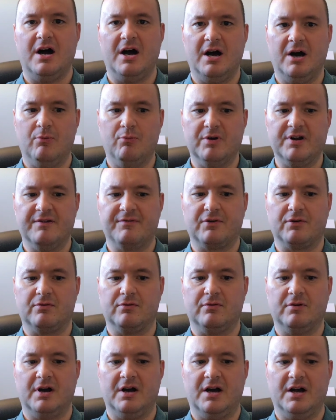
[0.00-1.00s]
uh,
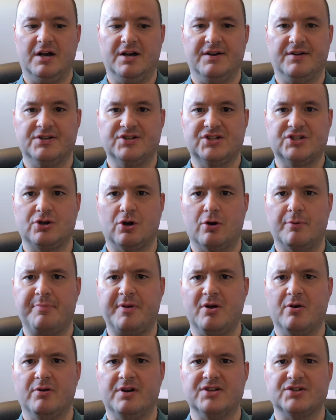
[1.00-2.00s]
whenever uh,
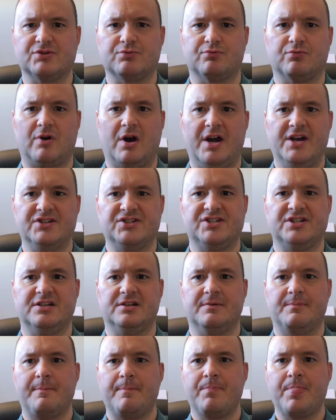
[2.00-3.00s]
Scorpio is
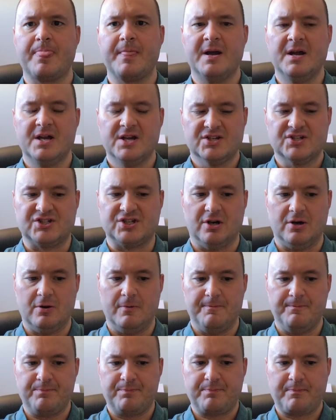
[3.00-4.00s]
rising.
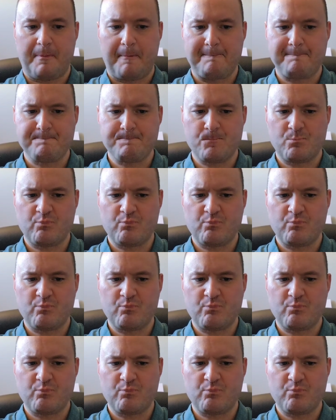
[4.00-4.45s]
So